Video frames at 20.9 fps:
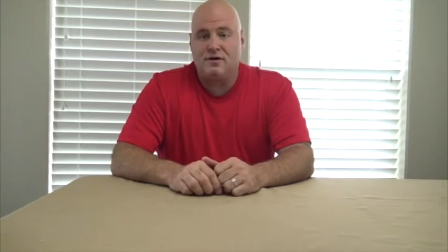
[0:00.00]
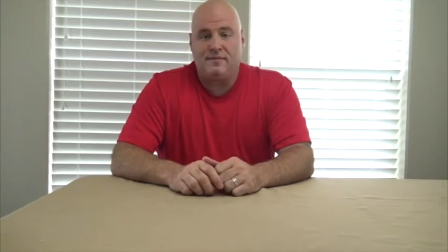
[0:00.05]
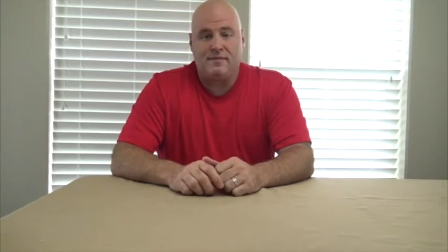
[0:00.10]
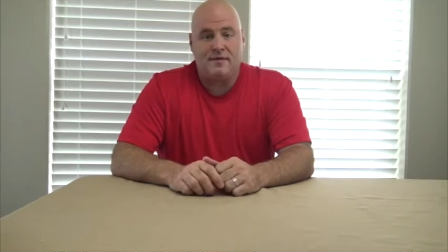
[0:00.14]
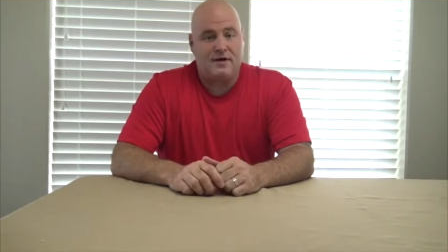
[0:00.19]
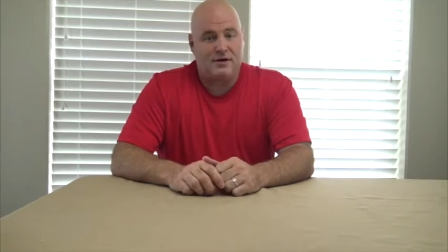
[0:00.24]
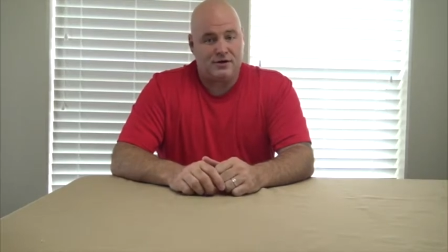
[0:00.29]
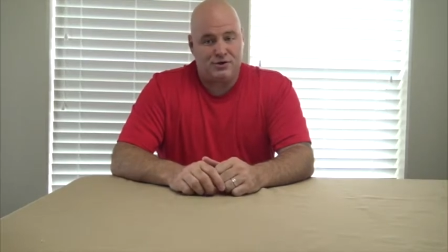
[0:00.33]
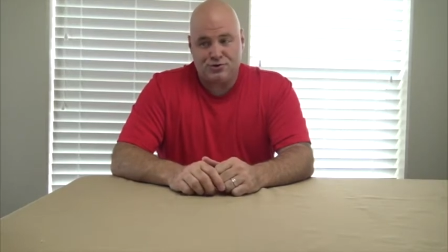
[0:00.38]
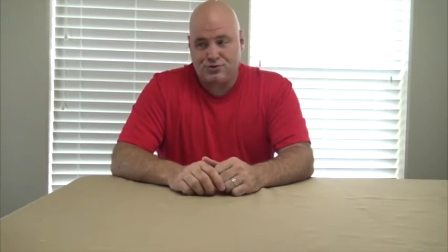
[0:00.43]
I'm
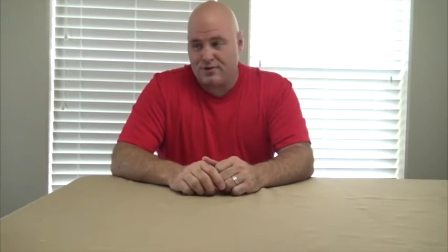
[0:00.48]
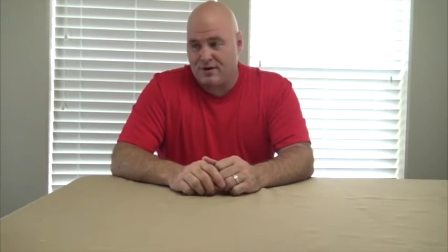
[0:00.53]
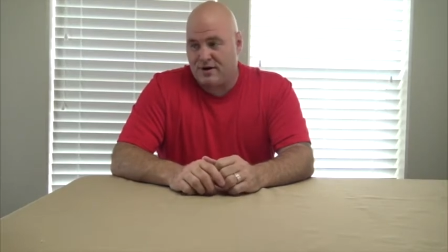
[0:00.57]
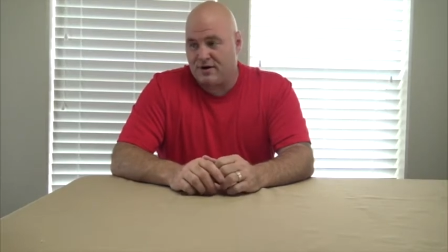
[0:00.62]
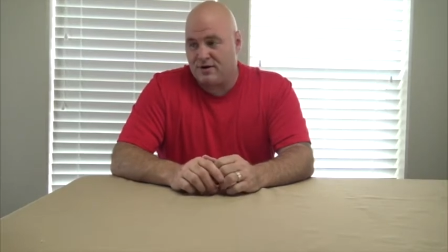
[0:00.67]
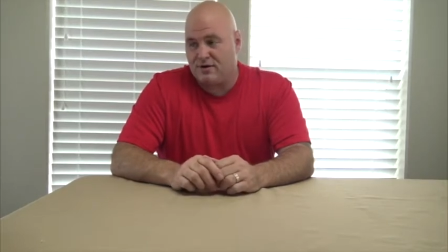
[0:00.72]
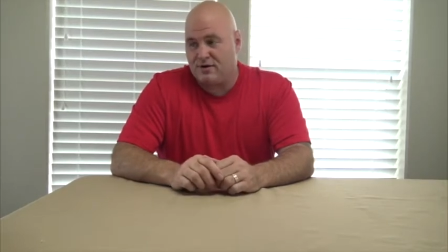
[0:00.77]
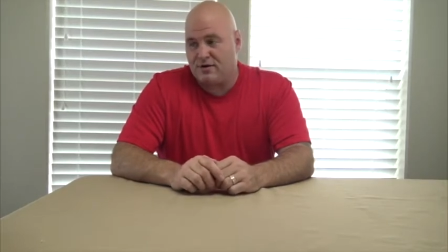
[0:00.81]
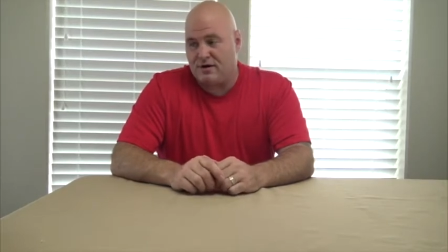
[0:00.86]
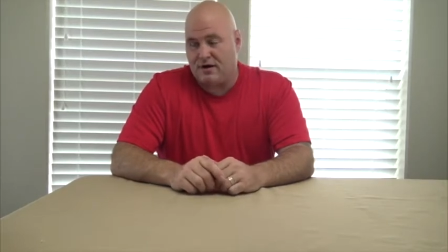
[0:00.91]
not a
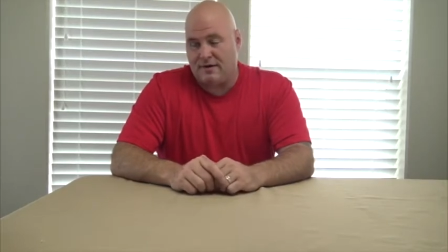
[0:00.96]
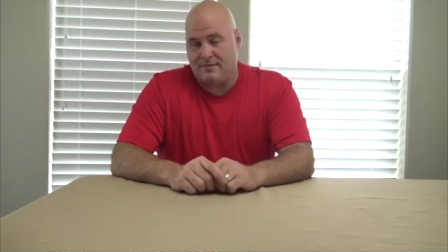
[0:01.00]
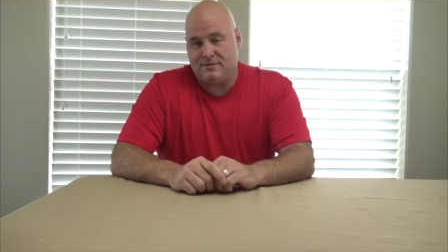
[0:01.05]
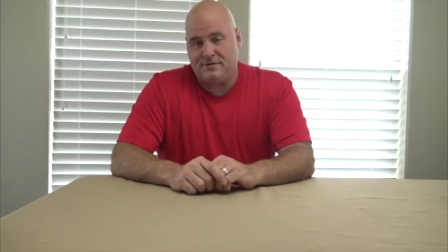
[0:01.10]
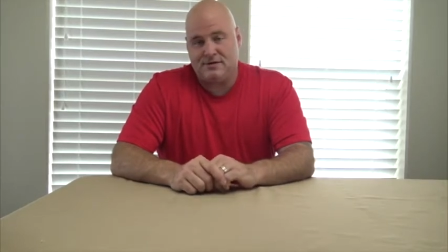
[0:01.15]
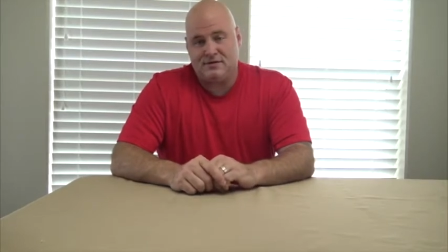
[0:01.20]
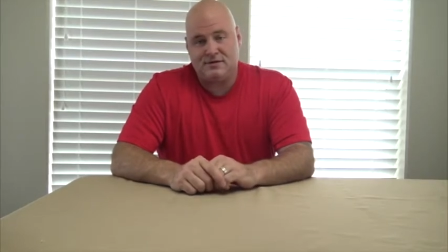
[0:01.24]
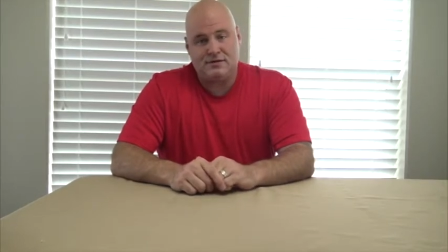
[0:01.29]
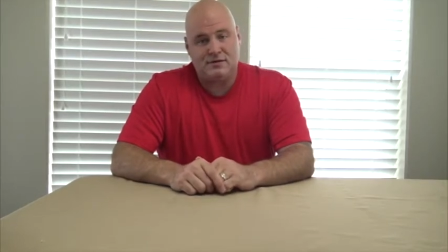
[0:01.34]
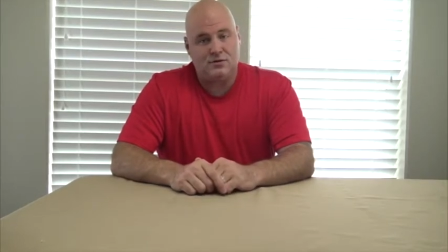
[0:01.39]
trainer, I'm
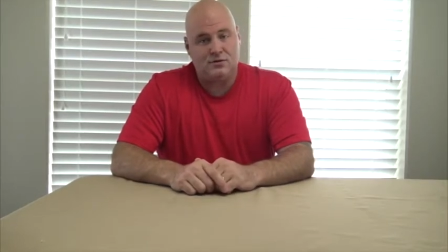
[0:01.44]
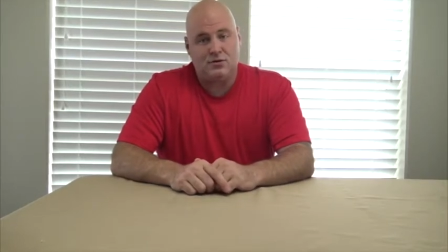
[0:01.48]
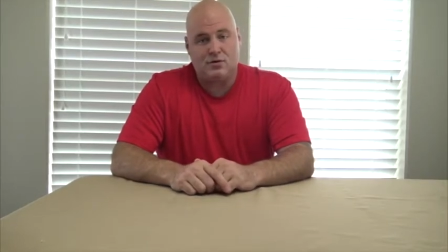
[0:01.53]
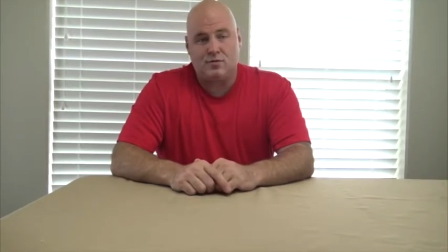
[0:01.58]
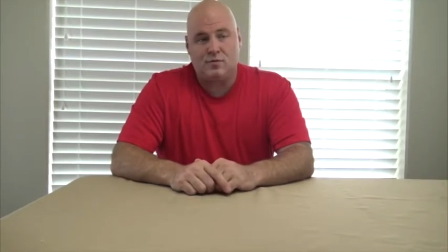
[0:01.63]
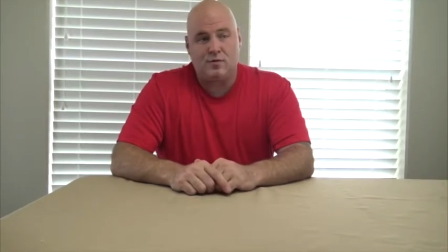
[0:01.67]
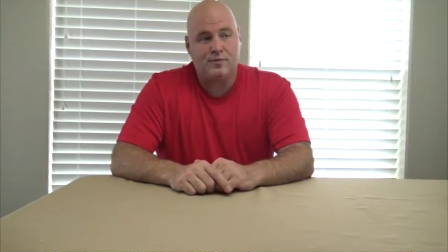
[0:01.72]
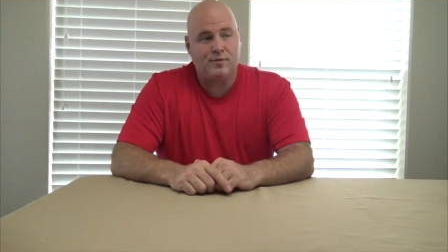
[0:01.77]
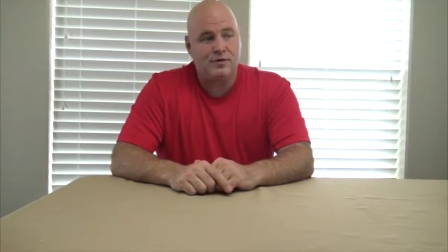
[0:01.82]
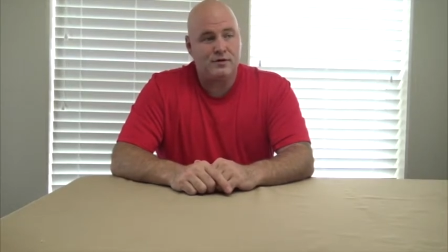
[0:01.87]
just the
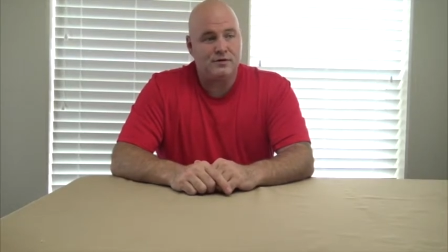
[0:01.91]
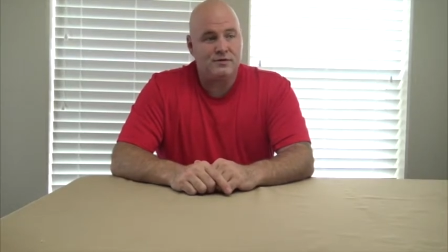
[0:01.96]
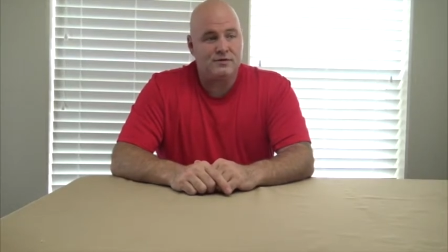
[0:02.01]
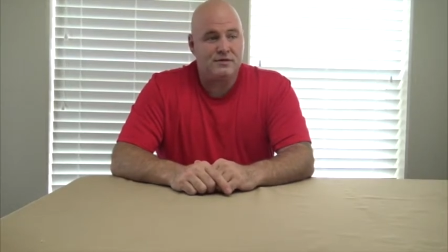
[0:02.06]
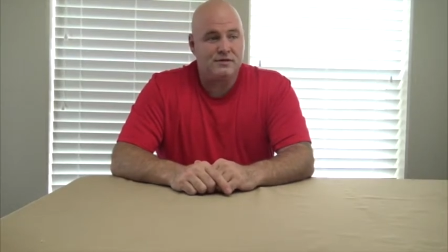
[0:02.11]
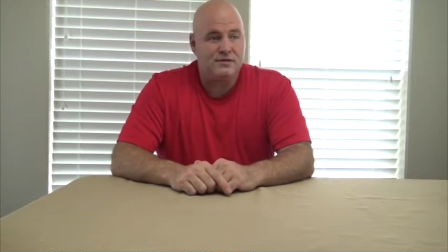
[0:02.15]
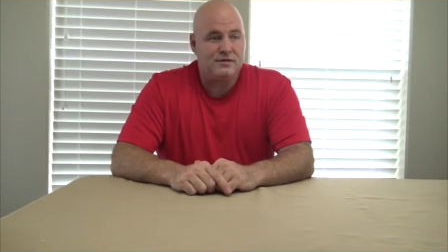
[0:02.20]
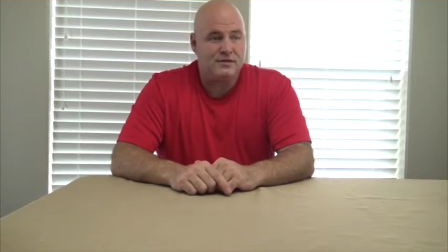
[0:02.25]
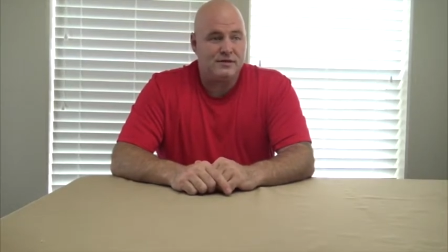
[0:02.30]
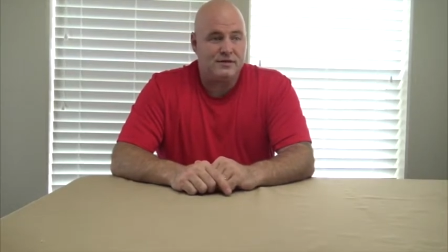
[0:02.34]
normal
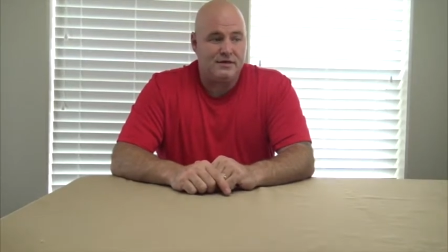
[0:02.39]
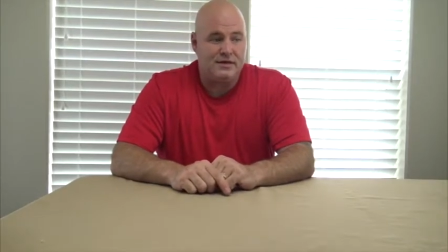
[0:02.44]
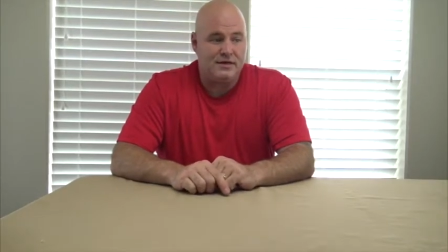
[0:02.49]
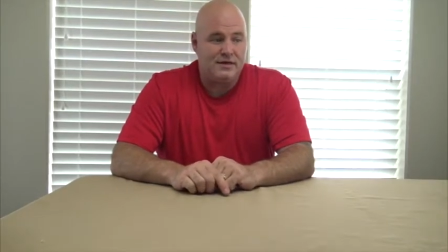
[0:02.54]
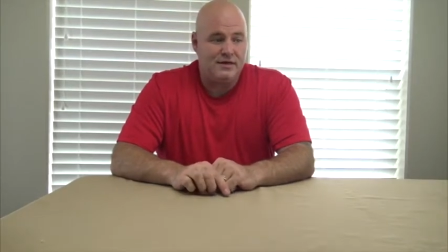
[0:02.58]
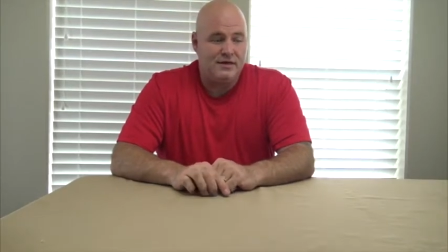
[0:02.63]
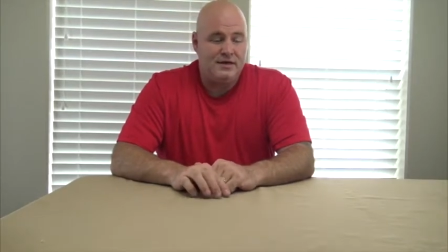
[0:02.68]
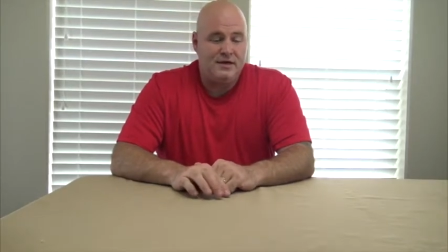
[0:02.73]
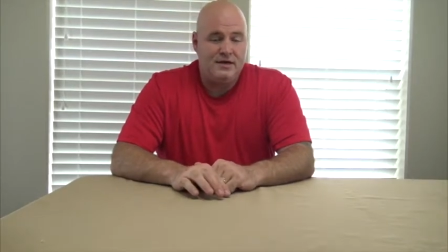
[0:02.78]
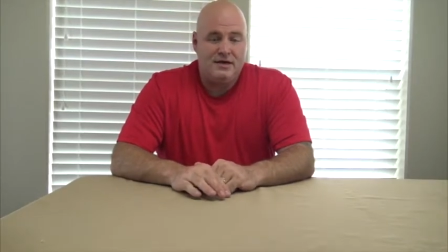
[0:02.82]
person that